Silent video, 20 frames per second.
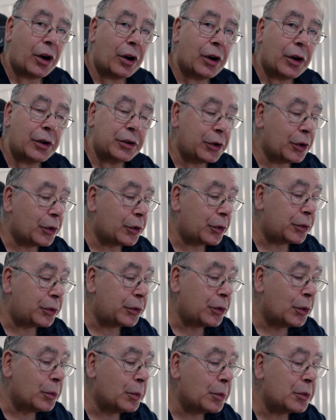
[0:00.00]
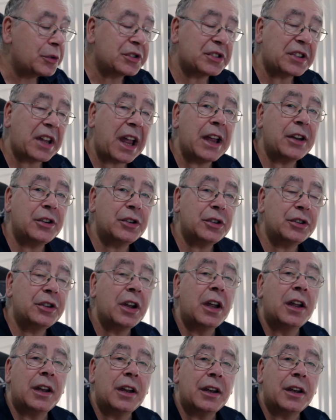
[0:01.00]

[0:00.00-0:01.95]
are your normal standard